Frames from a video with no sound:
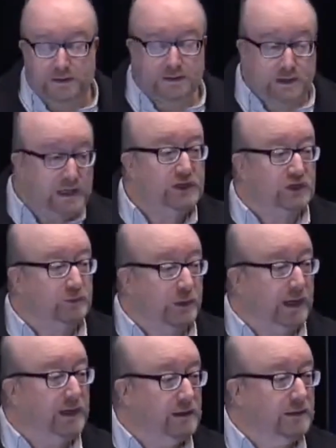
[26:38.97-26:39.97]
Teach
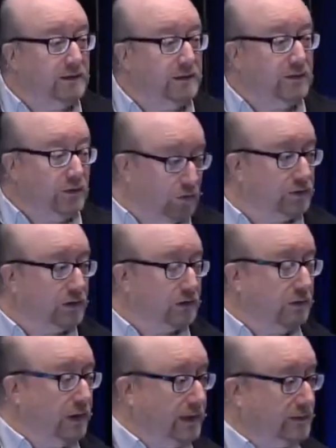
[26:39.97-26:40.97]
me your
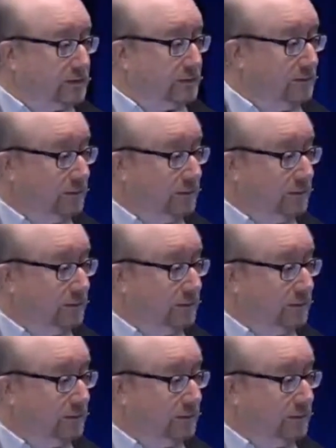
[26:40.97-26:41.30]
decrees.